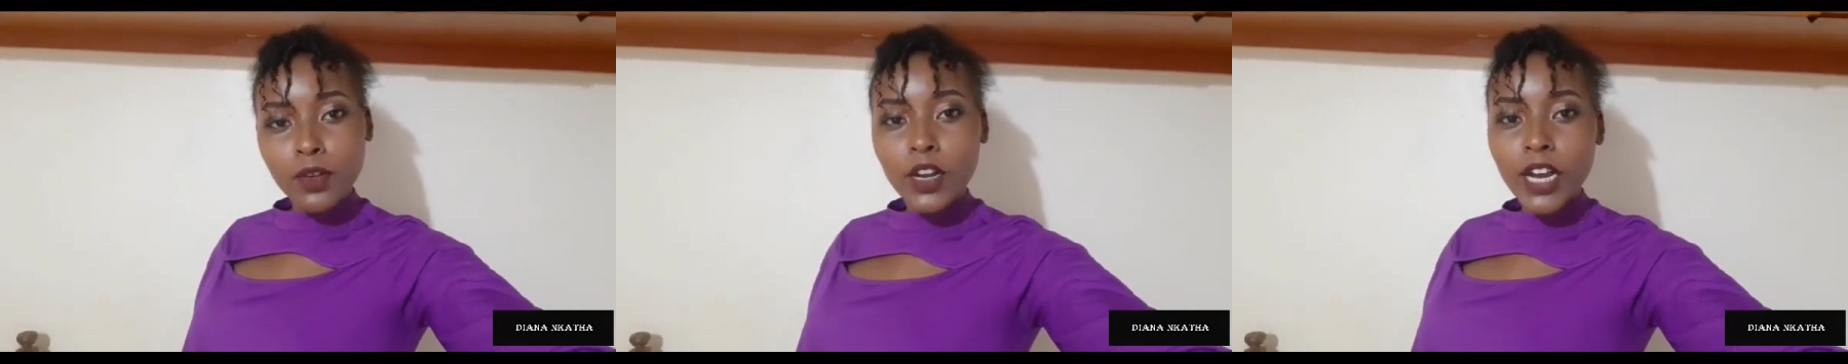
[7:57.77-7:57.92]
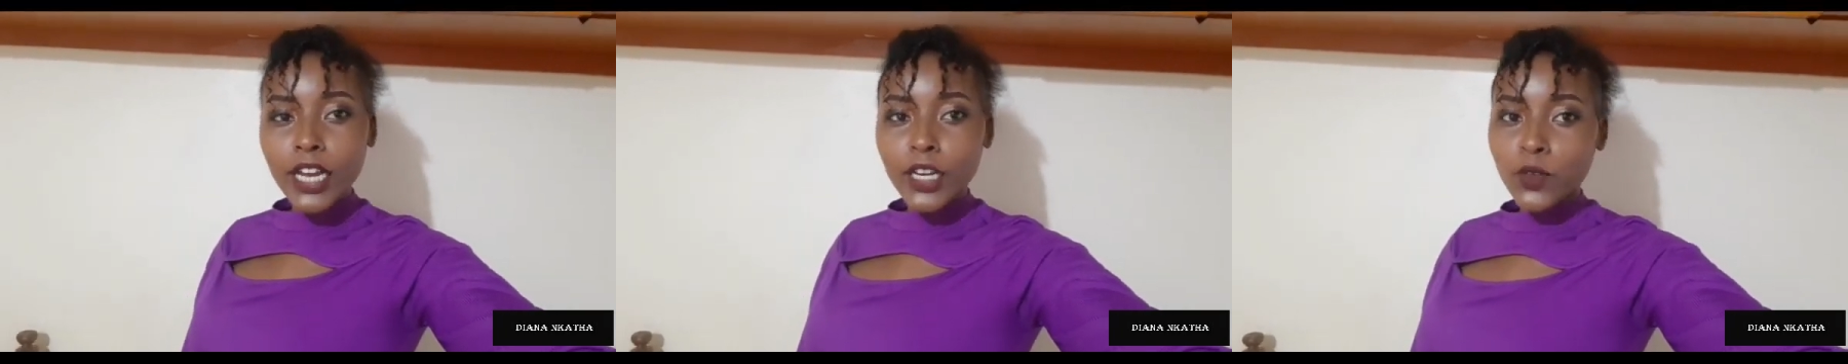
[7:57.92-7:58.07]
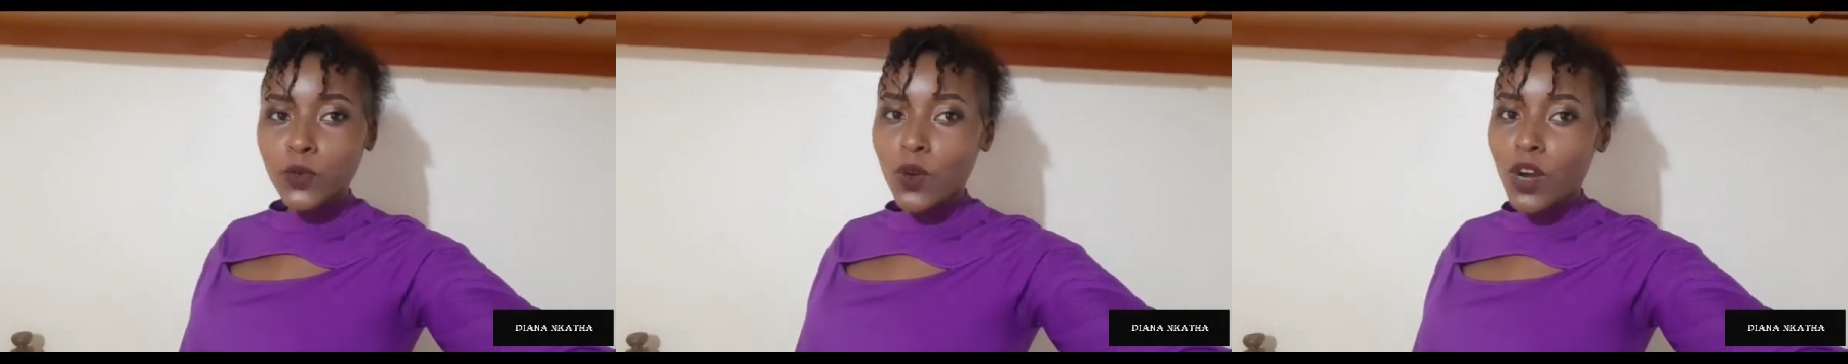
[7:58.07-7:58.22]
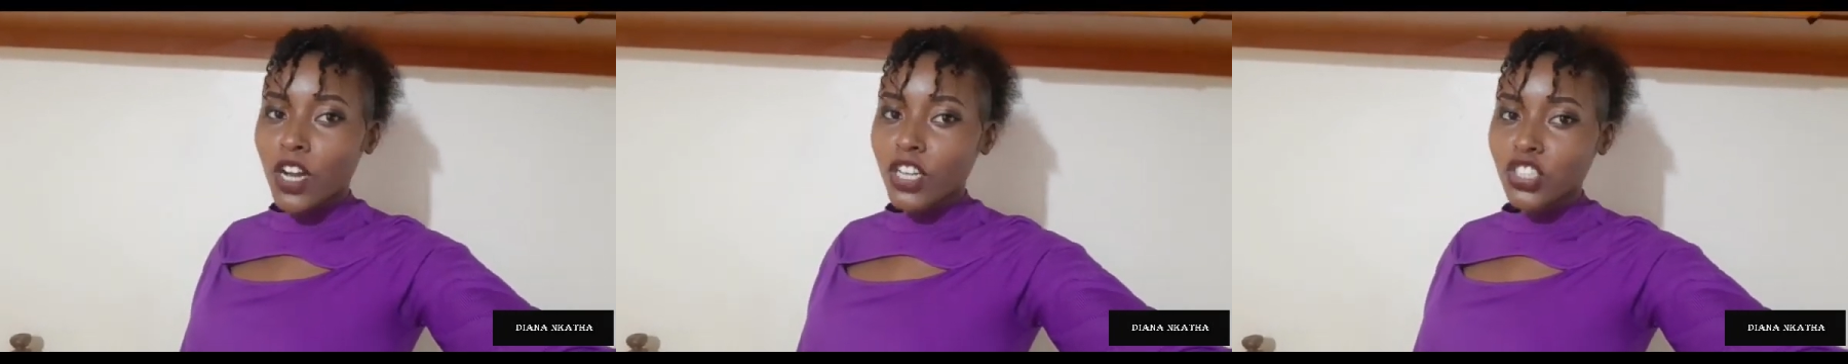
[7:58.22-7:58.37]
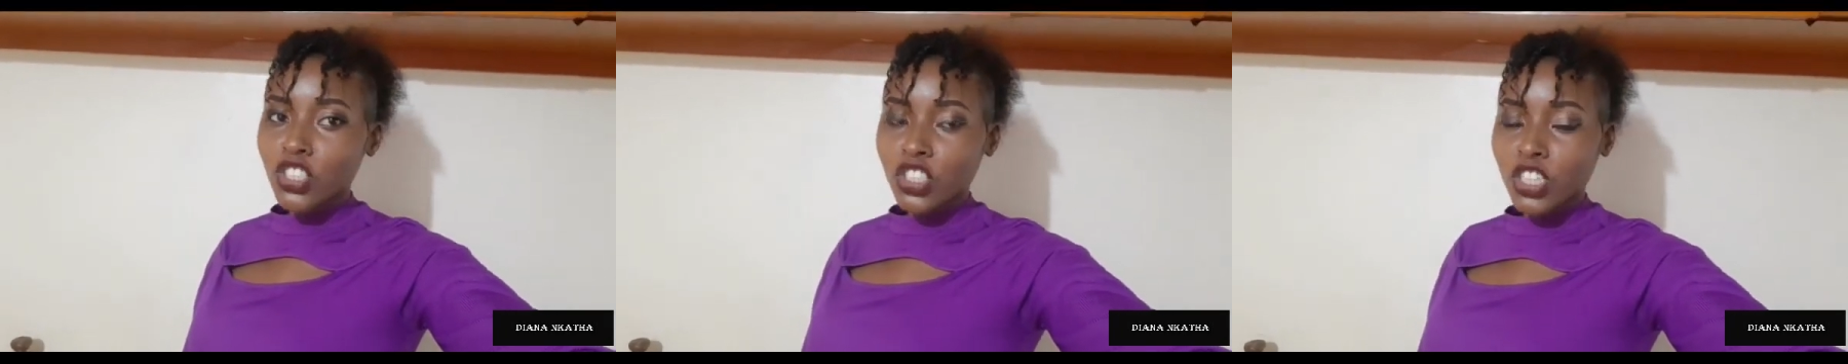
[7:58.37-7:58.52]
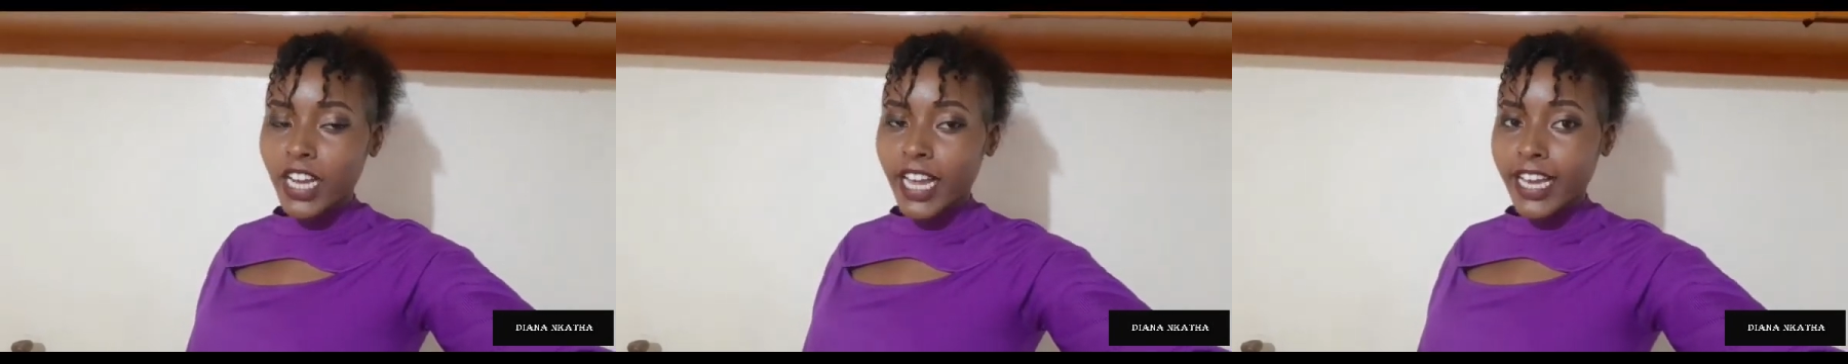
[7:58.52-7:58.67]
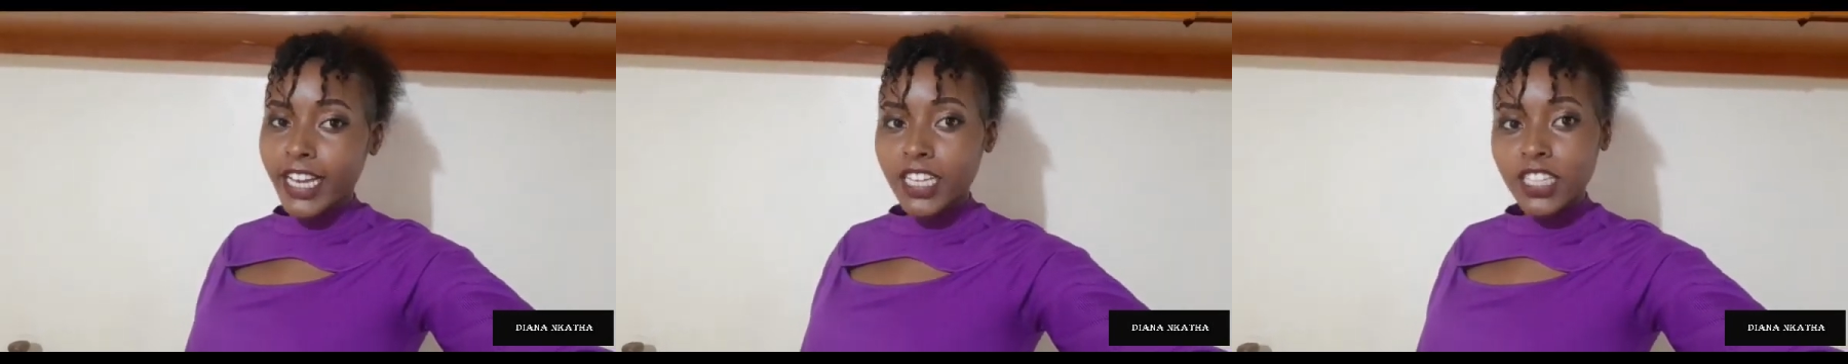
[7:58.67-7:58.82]
go and watch,
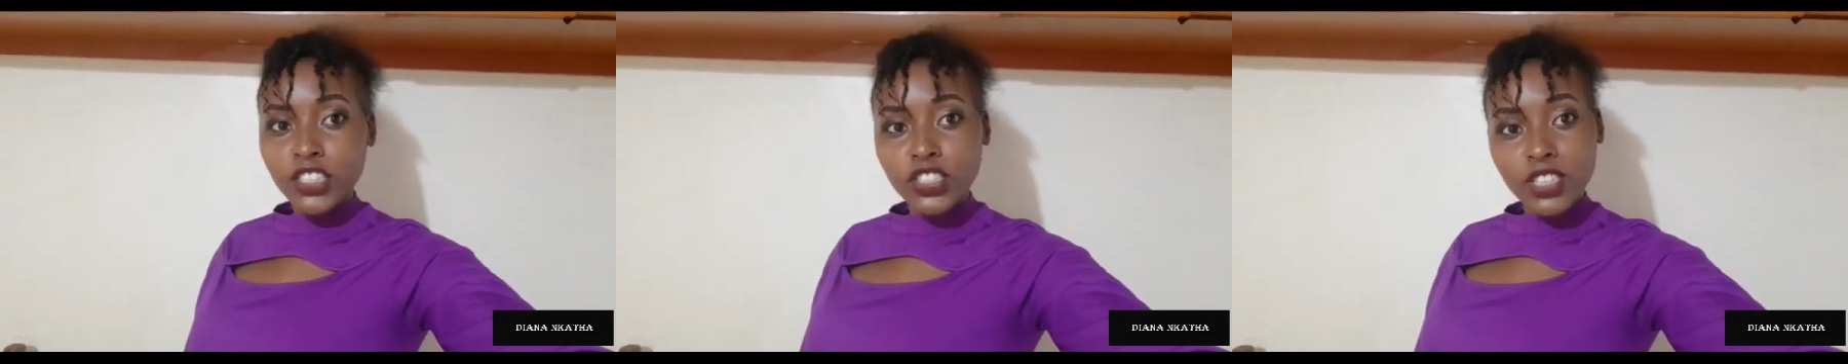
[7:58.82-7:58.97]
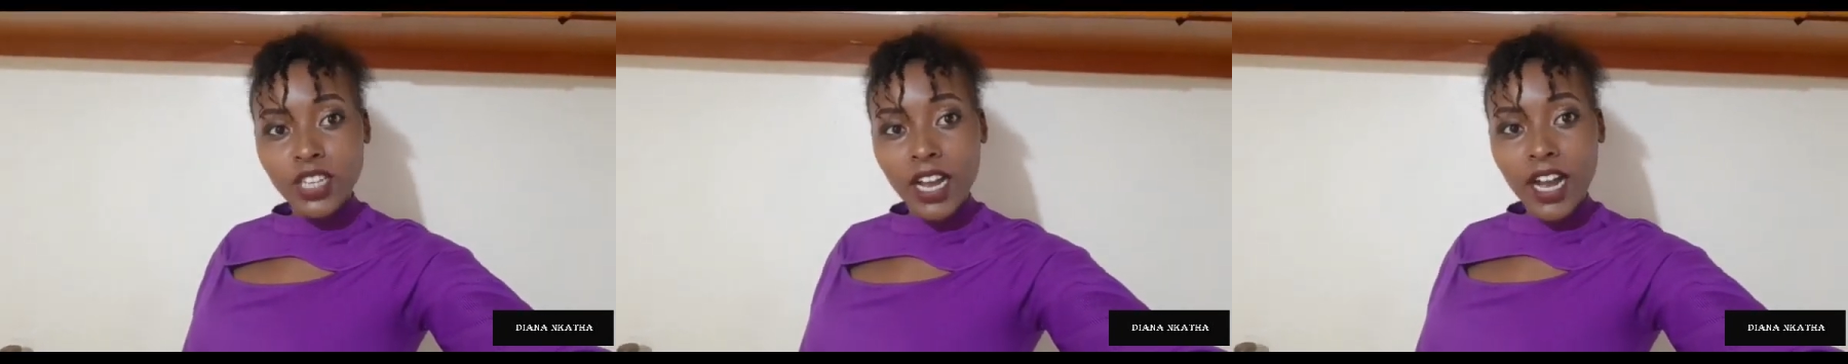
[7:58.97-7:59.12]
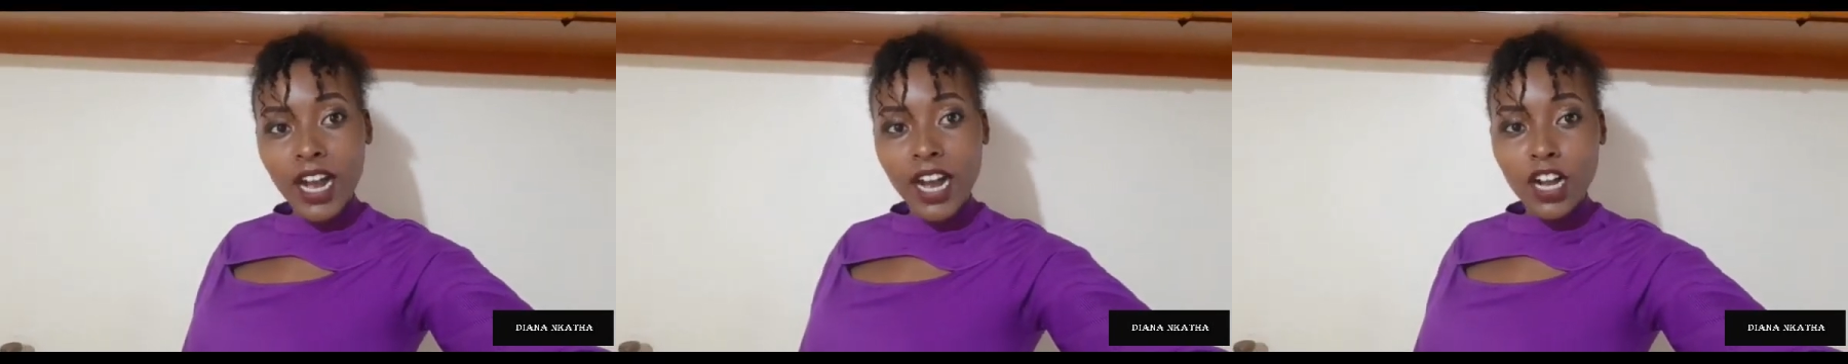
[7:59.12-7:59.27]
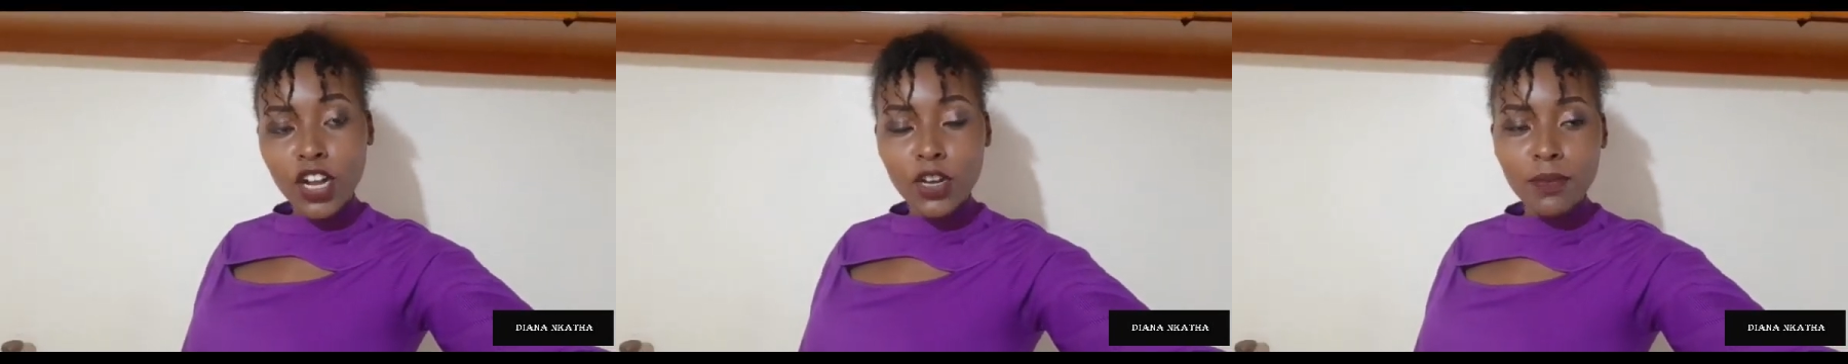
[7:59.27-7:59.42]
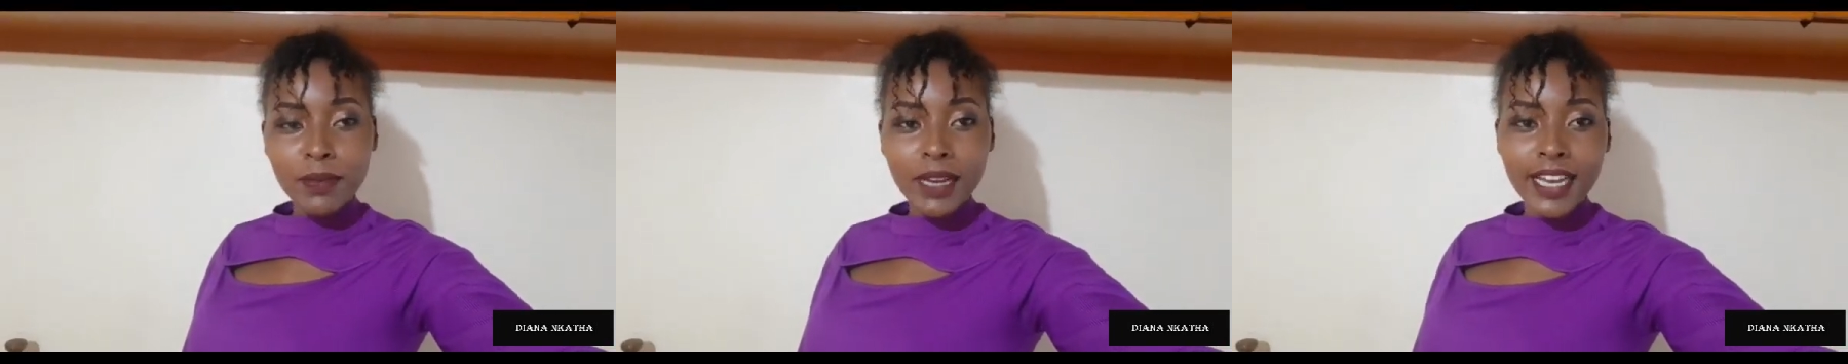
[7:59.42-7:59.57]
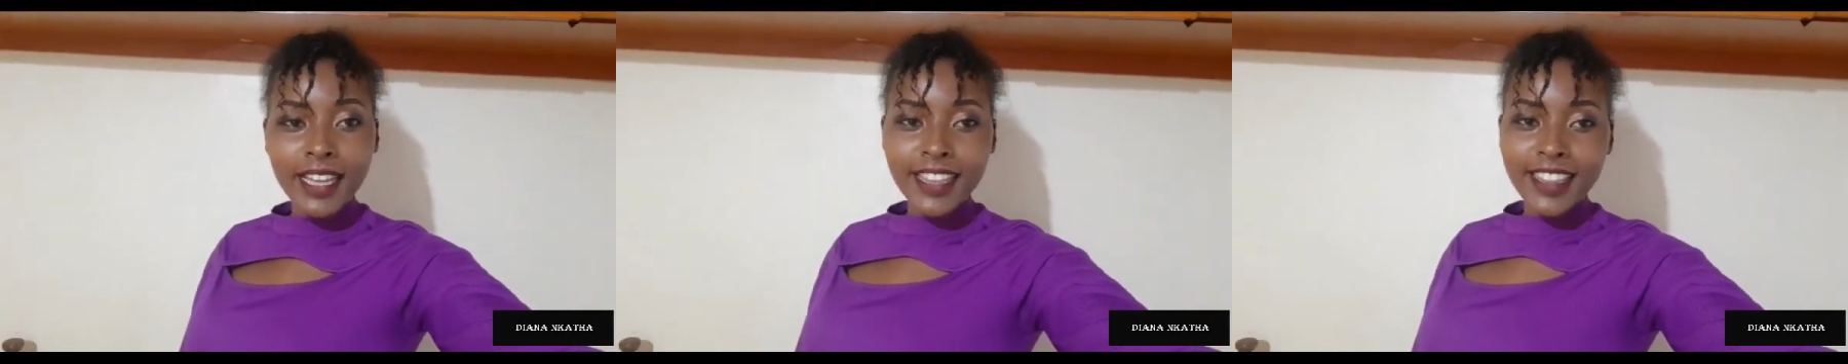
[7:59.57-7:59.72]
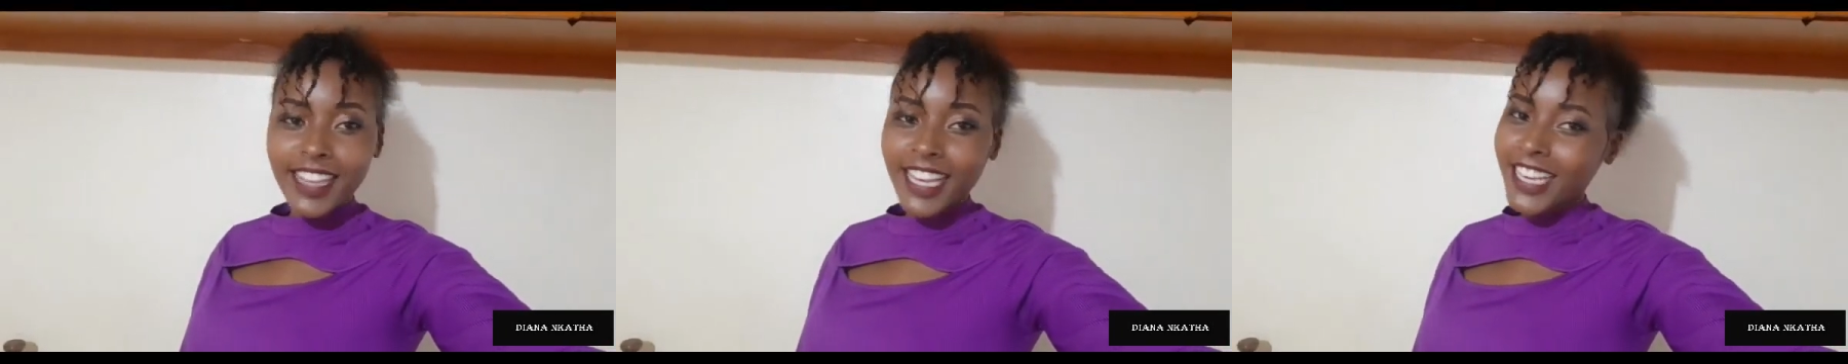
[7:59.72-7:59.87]
like, share,
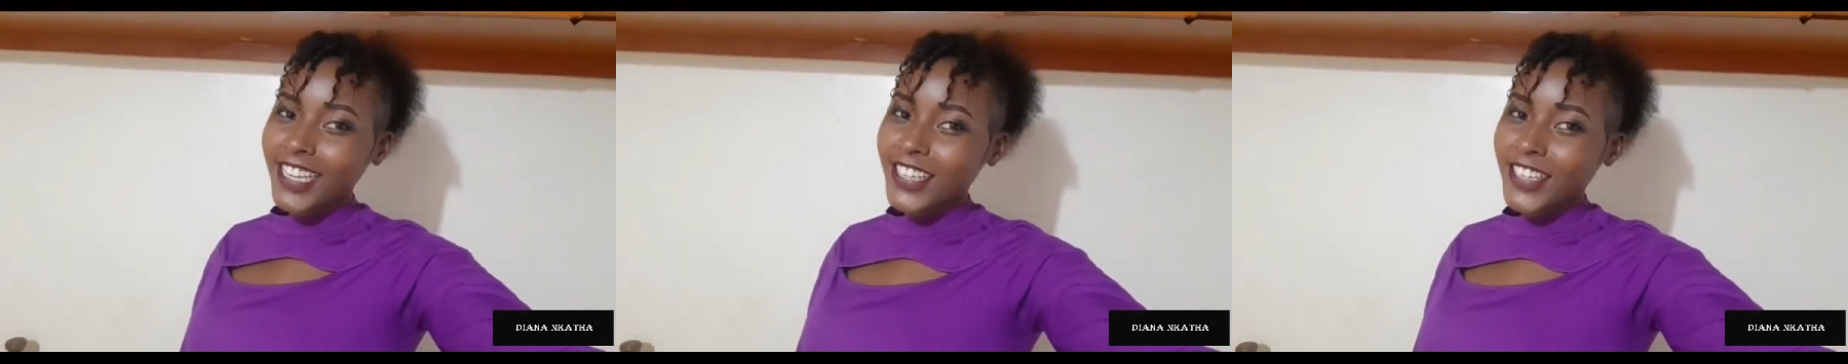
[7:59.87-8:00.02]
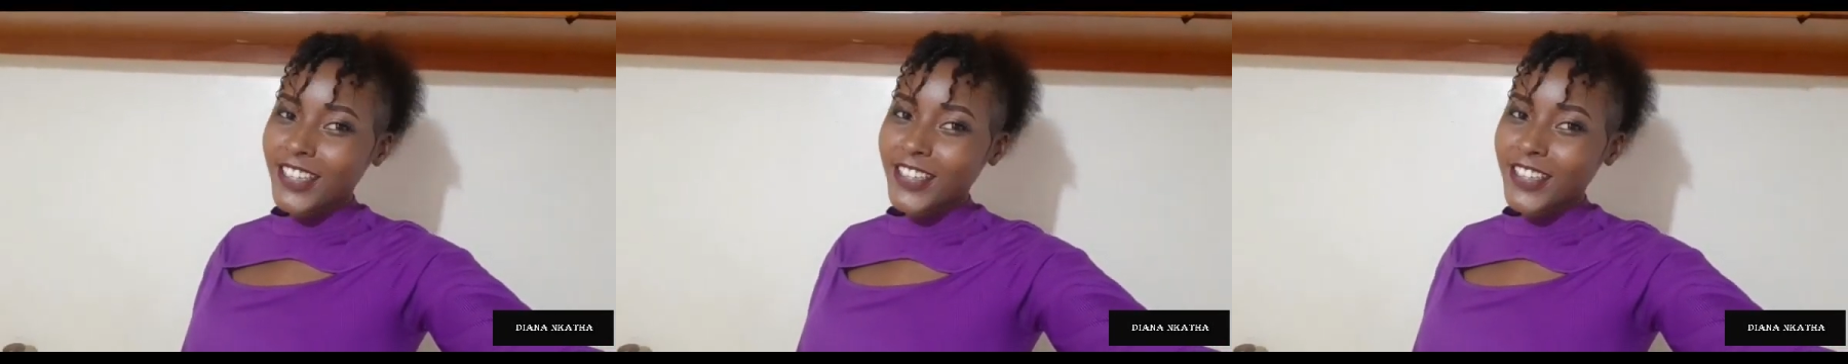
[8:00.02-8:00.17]
comment. Thank you.